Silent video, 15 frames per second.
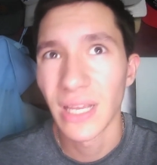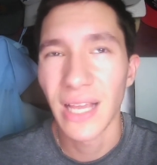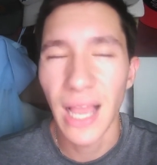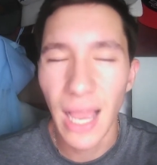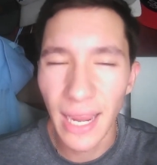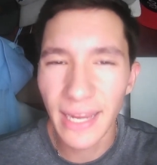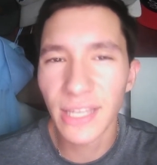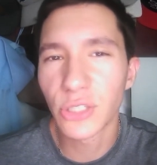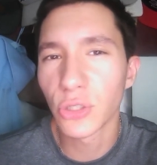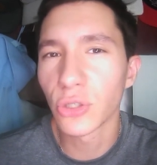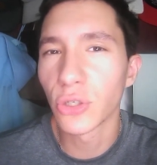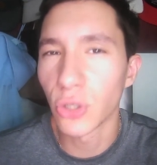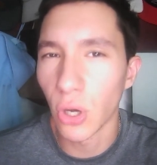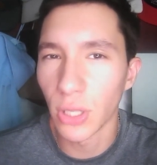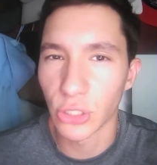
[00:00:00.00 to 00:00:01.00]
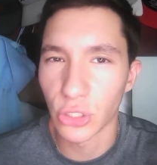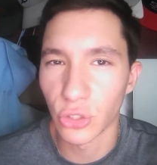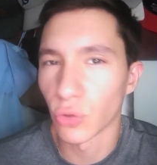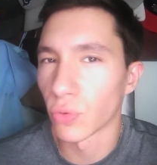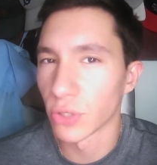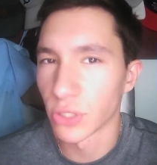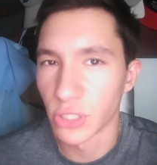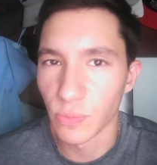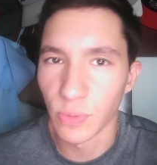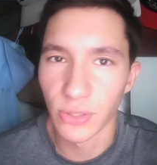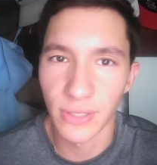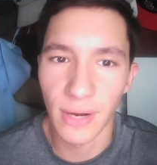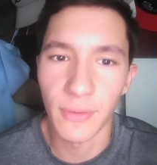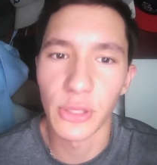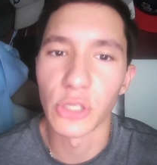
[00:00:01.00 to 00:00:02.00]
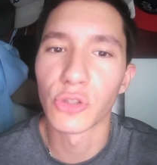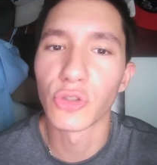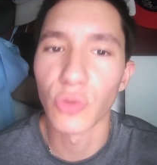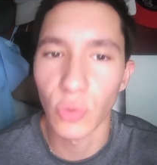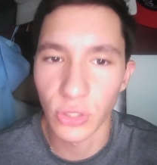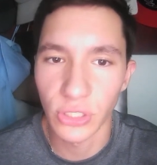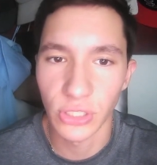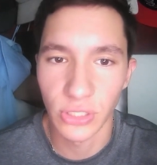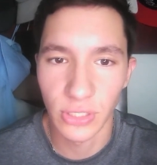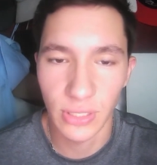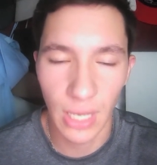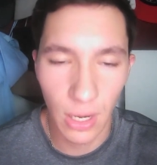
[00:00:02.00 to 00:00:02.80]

I guess you could call it sources, but they're not really sources.